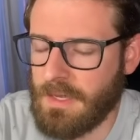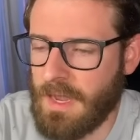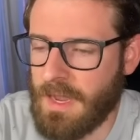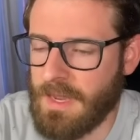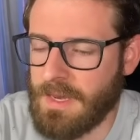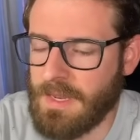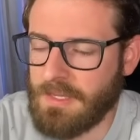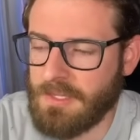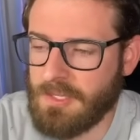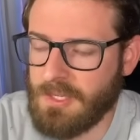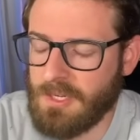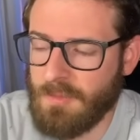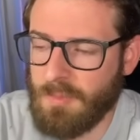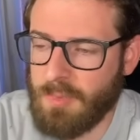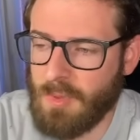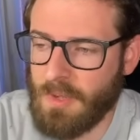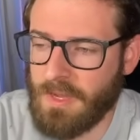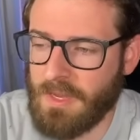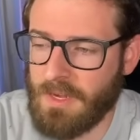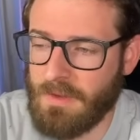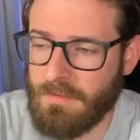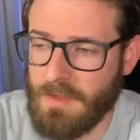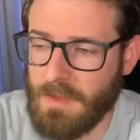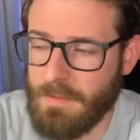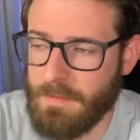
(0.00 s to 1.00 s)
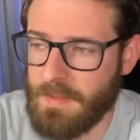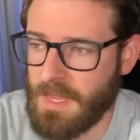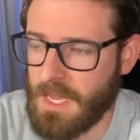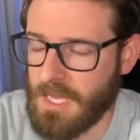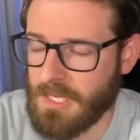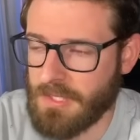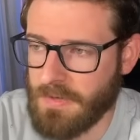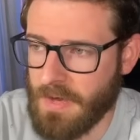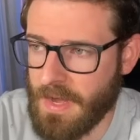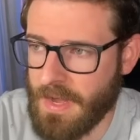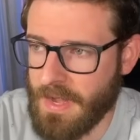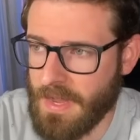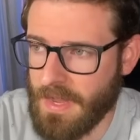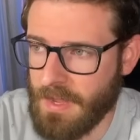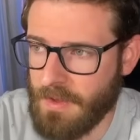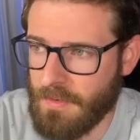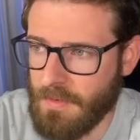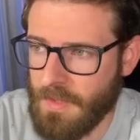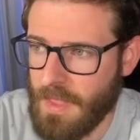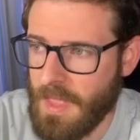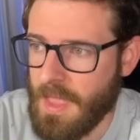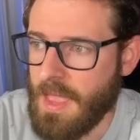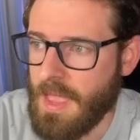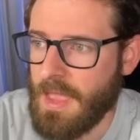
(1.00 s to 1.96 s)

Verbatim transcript: I like to deploy in a VPS right now.